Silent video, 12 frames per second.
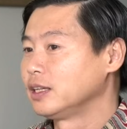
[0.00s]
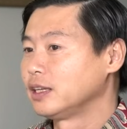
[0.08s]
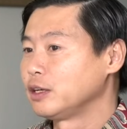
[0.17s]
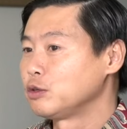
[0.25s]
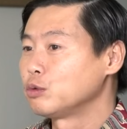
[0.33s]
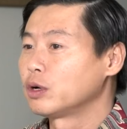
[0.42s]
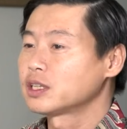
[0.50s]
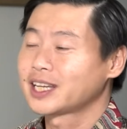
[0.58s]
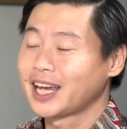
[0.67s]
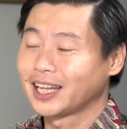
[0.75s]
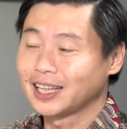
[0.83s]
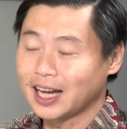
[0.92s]
that U.S.
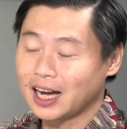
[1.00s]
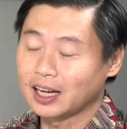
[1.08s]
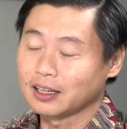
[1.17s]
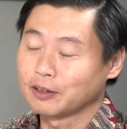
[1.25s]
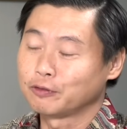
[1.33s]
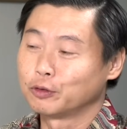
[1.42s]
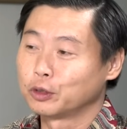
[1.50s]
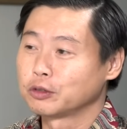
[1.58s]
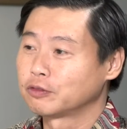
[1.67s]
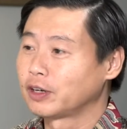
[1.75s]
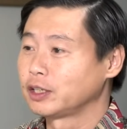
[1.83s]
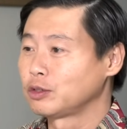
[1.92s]
cannot afford
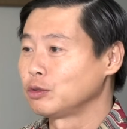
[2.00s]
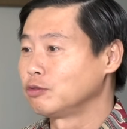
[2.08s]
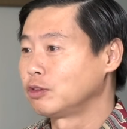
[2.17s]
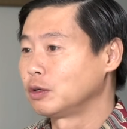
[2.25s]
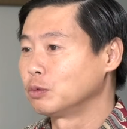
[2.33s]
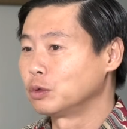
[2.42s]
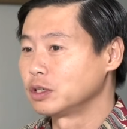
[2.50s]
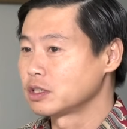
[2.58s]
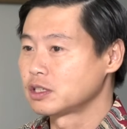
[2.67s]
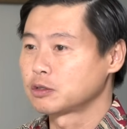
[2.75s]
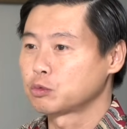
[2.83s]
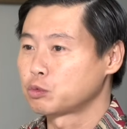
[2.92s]
to fight two-front war.
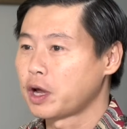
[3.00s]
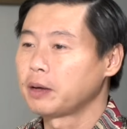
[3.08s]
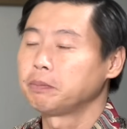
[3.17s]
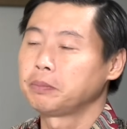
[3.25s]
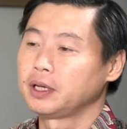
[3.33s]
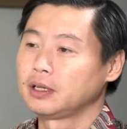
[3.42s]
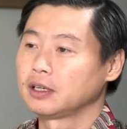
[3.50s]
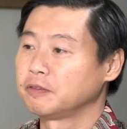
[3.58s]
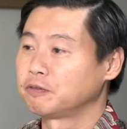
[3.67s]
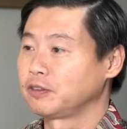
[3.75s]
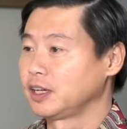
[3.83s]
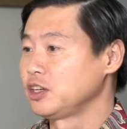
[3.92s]
There's rampant
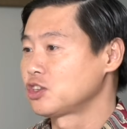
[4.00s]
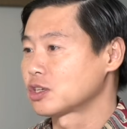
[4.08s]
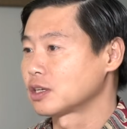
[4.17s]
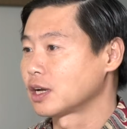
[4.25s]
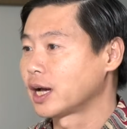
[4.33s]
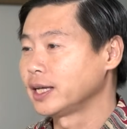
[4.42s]
inflation.